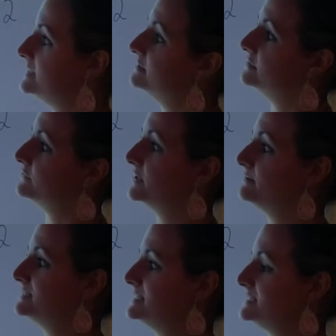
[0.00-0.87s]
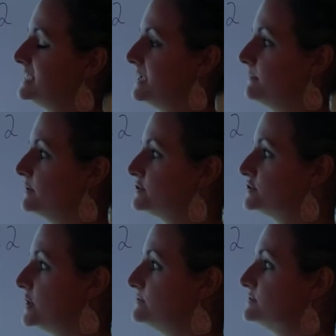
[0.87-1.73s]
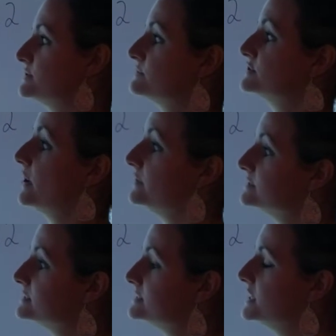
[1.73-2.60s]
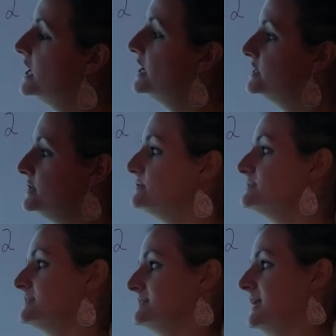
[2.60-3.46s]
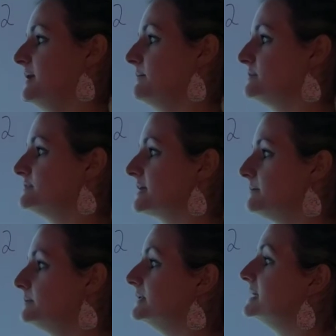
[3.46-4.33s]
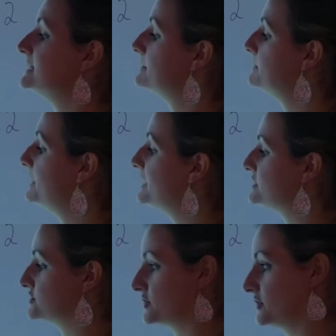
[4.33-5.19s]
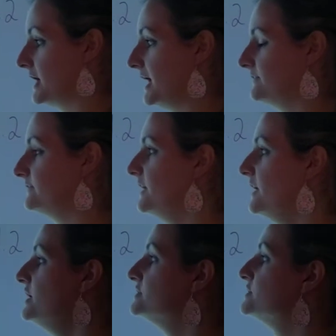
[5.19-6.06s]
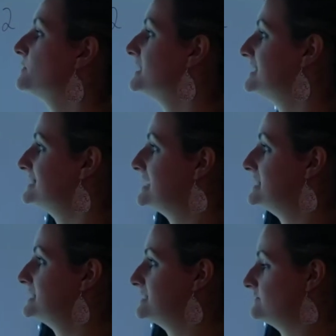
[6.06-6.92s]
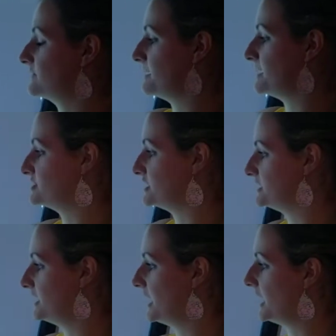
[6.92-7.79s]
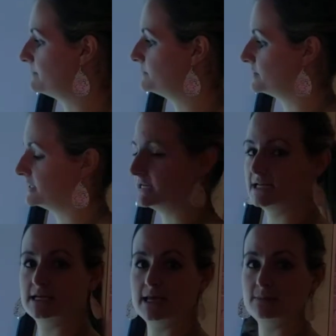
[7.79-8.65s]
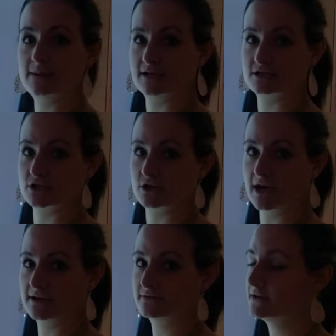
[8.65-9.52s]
The frequency table shows the results. Use the table to complete the picture graph. So we're going to take this information and put it in a picture graph.